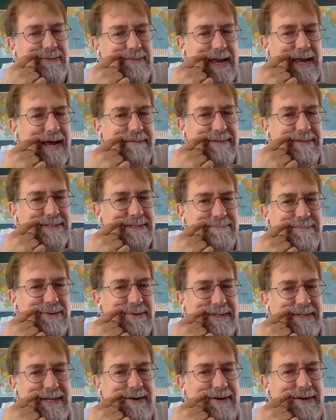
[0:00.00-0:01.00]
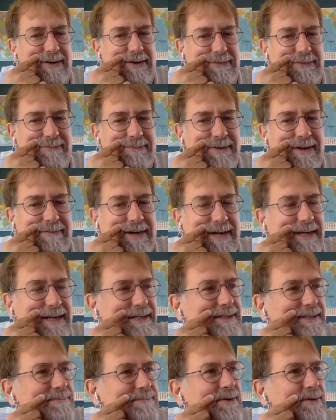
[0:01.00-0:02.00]
got to have it smoked, Gary, if you've never had
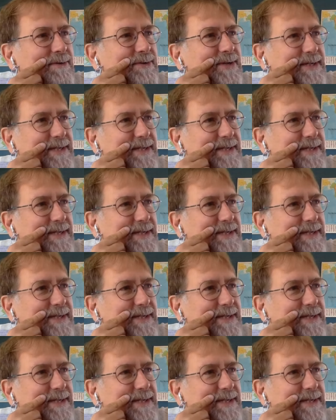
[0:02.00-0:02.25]
it smoked.